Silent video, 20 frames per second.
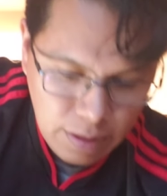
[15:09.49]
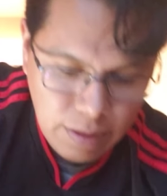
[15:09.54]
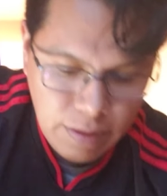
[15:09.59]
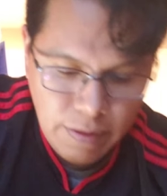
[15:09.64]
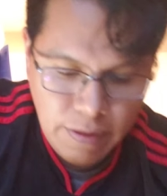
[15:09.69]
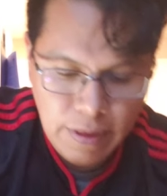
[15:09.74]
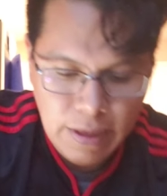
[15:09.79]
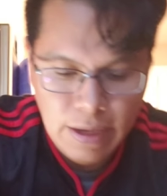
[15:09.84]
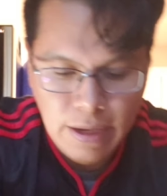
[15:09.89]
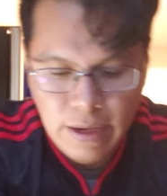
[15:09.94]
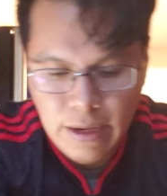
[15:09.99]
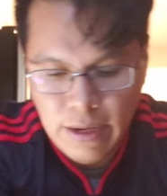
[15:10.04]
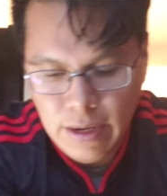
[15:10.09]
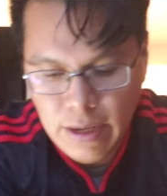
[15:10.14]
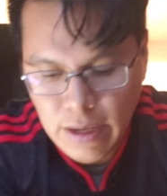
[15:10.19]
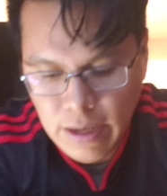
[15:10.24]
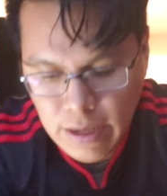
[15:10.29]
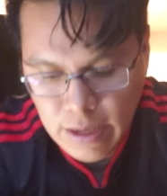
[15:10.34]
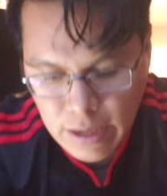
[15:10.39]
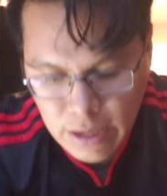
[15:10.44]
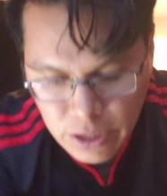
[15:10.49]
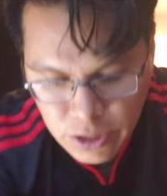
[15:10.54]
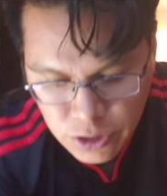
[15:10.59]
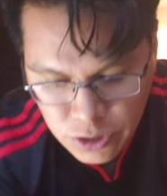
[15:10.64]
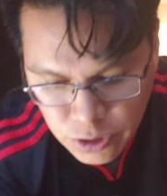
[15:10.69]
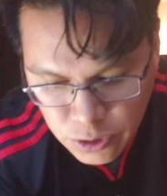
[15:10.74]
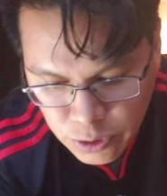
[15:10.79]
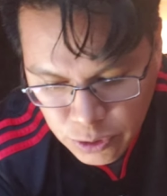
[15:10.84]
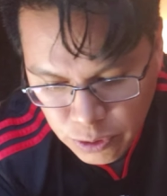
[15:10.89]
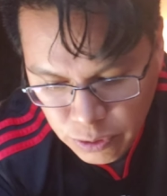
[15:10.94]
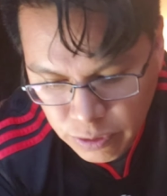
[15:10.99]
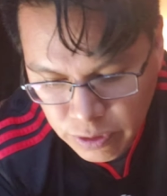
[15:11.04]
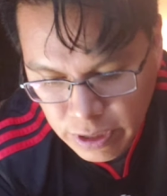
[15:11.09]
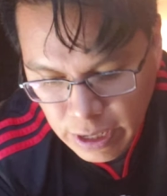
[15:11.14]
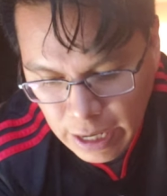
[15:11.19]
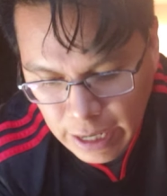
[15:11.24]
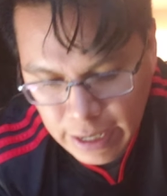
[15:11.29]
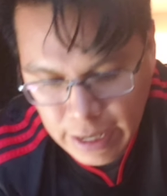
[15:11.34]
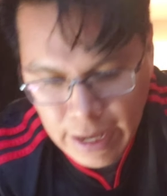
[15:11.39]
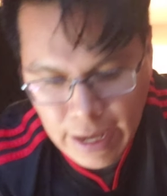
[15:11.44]
Then you do
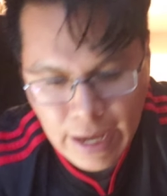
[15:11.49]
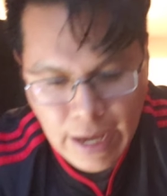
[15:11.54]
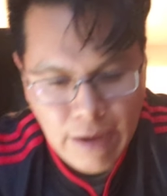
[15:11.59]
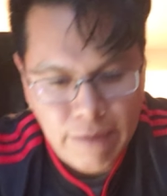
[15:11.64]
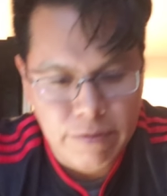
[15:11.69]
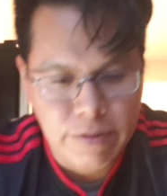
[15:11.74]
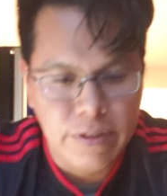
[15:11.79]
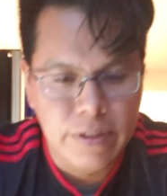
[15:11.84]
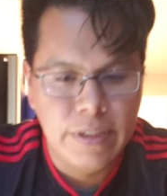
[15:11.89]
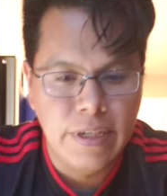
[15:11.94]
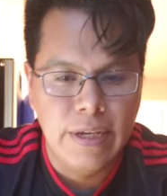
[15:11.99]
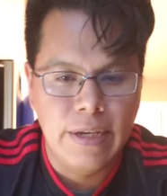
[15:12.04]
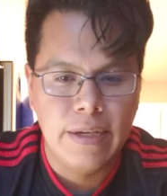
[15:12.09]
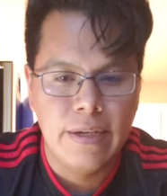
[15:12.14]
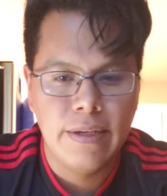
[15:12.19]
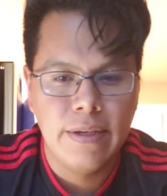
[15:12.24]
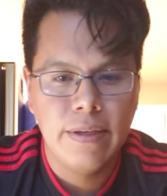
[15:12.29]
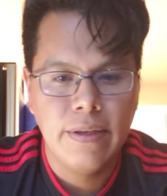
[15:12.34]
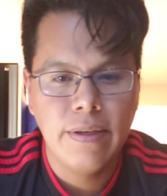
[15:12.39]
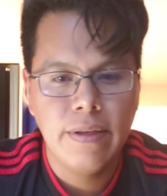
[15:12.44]
not have to take